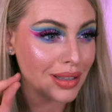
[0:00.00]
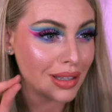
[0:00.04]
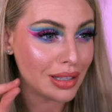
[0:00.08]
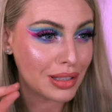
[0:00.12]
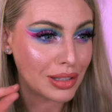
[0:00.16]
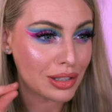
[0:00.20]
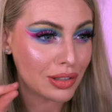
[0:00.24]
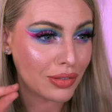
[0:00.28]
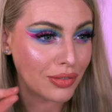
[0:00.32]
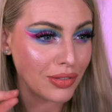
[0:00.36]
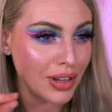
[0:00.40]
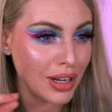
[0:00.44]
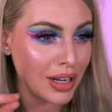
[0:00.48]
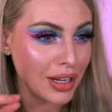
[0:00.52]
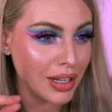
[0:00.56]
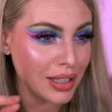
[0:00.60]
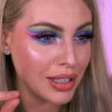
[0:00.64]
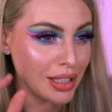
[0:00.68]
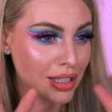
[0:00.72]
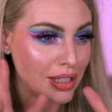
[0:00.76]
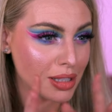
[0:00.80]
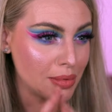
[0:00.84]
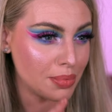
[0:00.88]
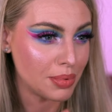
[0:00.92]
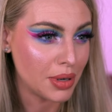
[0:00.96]
It's something I
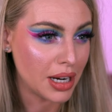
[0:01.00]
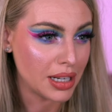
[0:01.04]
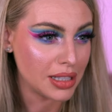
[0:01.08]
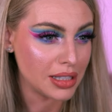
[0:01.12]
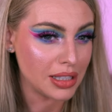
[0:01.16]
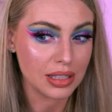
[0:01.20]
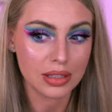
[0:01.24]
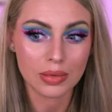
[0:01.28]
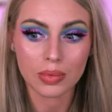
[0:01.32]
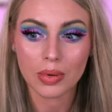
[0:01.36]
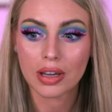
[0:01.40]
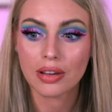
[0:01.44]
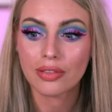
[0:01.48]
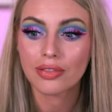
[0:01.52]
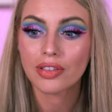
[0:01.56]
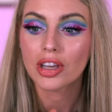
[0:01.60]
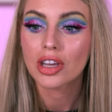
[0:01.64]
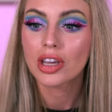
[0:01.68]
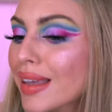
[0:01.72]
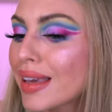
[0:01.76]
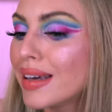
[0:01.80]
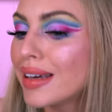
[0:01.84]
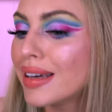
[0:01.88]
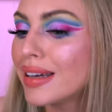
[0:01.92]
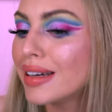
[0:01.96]
need to practice with.
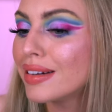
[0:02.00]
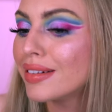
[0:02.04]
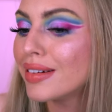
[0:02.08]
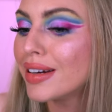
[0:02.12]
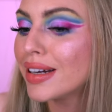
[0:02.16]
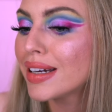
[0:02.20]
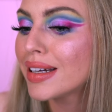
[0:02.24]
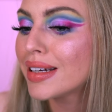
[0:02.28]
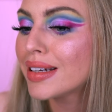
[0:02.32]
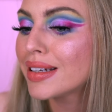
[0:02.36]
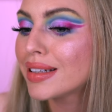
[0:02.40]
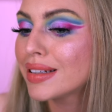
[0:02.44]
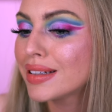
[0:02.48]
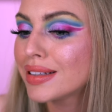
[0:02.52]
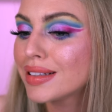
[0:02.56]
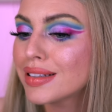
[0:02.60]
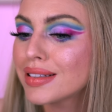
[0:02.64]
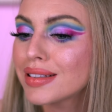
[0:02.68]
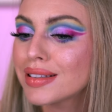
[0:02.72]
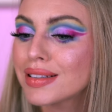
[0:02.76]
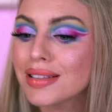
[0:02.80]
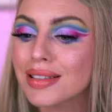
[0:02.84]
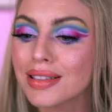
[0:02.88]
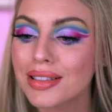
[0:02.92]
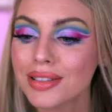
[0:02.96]
Here it
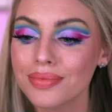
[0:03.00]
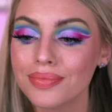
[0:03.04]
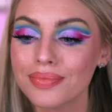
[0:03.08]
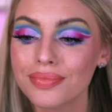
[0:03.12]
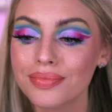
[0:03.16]
is.